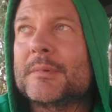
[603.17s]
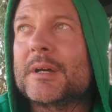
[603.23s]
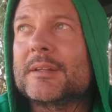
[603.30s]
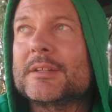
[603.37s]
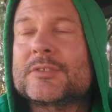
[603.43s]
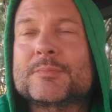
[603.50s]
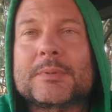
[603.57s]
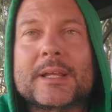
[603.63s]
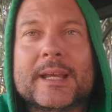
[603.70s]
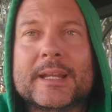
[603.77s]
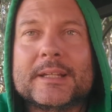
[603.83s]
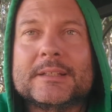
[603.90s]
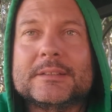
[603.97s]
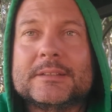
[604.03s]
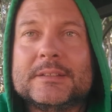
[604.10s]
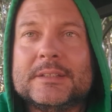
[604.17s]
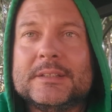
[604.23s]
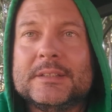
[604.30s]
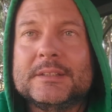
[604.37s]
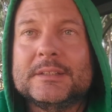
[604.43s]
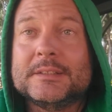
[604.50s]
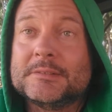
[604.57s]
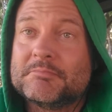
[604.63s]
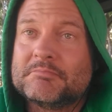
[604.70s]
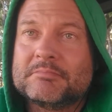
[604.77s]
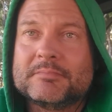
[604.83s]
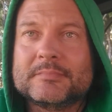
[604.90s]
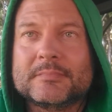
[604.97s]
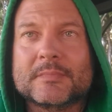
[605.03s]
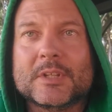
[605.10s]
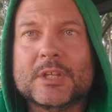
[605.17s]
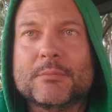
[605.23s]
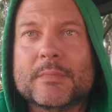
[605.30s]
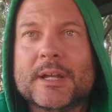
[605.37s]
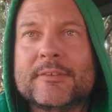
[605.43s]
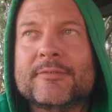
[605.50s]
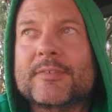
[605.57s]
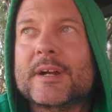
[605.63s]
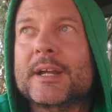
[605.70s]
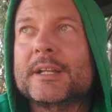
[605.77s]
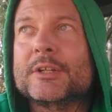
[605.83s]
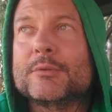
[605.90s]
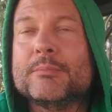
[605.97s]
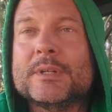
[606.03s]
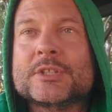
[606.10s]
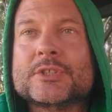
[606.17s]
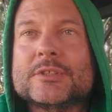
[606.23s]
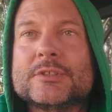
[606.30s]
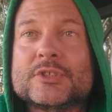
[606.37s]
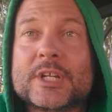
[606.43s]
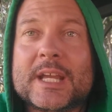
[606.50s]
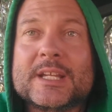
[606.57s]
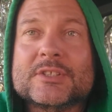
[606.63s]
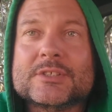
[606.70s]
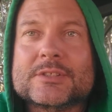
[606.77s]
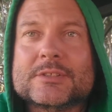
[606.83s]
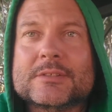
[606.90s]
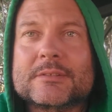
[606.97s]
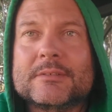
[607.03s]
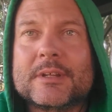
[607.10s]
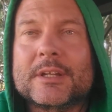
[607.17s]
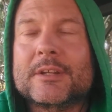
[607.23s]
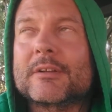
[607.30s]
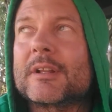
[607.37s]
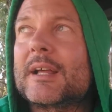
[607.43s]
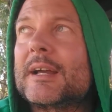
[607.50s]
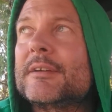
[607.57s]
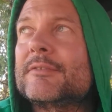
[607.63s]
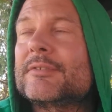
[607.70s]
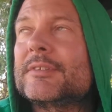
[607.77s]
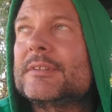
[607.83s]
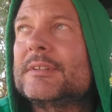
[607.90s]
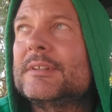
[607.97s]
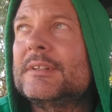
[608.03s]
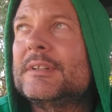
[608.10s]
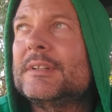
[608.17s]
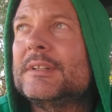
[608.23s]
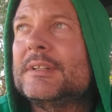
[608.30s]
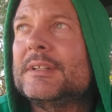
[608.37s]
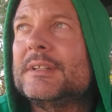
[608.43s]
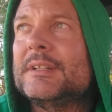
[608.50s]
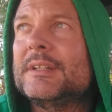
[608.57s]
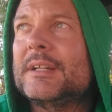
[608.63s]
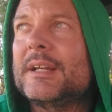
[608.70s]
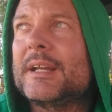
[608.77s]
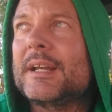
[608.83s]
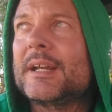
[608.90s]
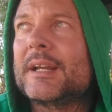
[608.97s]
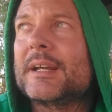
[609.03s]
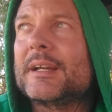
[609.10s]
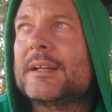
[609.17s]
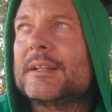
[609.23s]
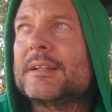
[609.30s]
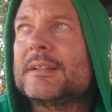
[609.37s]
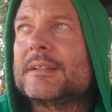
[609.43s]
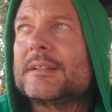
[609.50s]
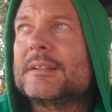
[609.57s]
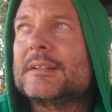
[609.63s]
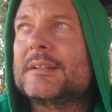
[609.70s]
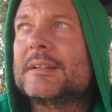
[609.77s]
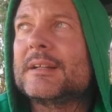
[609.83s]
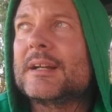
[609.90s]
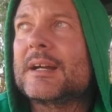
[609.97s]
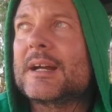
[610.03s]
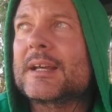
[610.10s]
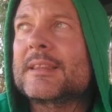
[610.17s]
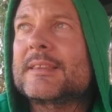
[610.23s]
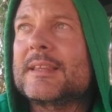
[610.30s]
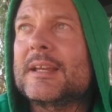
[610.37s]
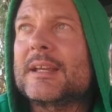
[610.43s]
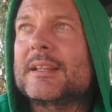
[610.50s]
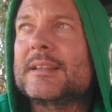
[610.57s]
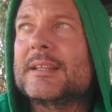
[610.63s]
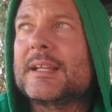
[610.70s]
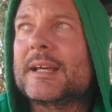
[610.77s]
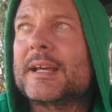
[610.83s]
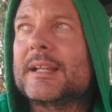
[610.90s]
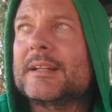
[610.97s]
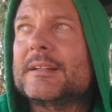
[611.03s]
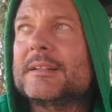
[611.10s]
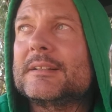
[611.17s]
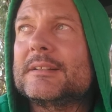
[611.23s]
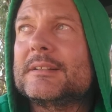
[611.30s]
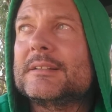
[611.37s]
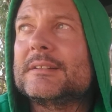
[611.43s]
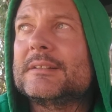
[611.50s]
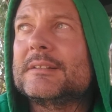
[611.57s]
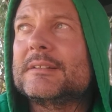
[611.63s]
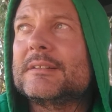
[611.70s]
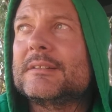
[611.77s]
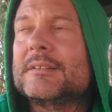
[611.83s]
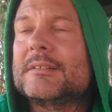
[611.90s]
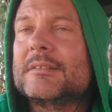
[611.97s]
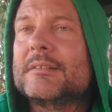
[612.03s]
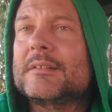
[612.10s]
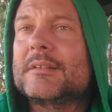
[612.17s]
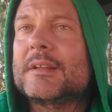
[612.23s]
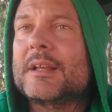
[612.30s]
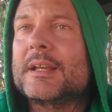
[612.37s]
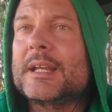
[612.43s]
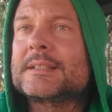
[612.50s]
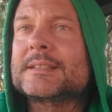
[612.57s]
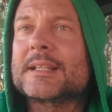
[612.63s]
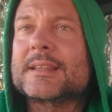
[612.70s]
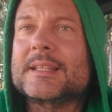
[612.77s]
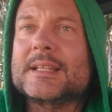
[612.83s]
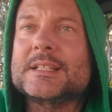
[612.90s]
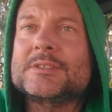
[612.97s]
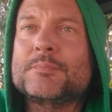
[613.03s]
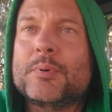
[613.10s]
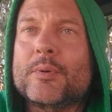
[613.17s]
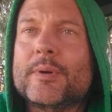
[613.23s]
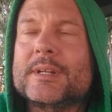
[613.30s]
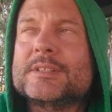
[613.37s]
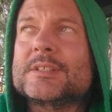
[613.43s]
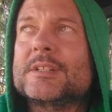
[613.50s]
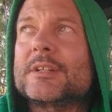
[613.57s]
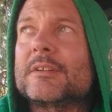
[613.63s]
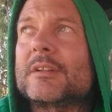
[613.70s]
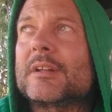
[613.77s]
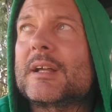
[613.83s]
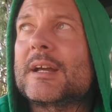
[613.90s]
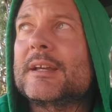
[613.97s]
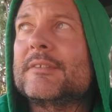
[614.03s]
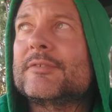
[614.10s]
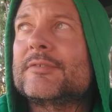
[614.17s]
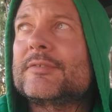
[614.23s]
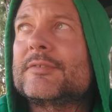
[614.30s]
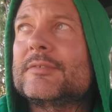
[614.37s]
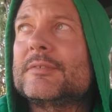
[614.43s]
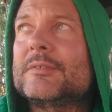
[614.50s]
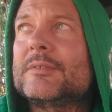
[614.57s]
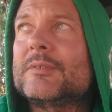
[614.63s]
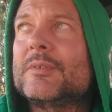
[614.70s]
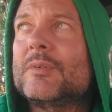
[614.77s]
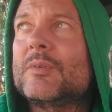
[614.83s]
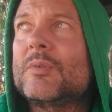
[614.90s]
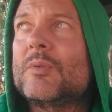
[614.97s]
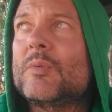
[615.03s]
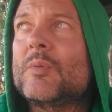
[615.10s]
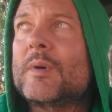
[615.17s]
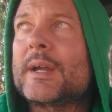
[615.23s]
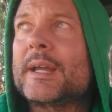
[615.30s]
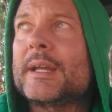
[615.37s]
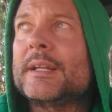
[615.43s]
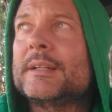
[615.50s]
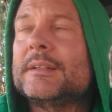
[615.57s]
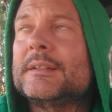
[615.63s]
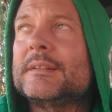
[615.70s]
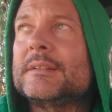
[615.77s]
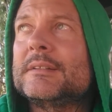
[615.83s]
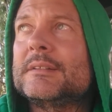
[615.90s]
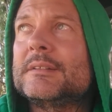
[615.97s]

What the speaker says: on this planet. You might find your mission changes in your life. And I think that it's at these points in your life when